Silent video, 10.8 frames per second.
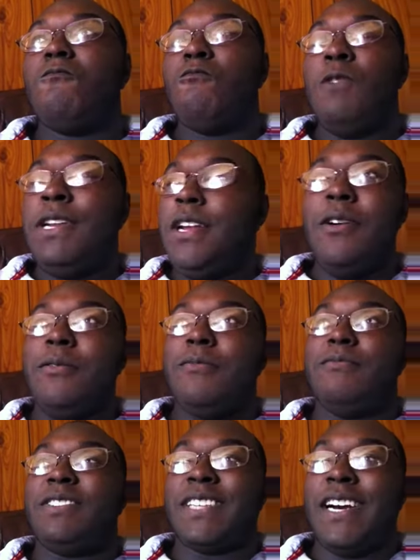we know
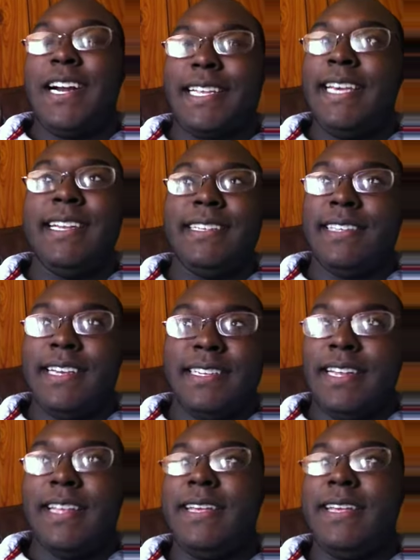Sean Kanan's AJ.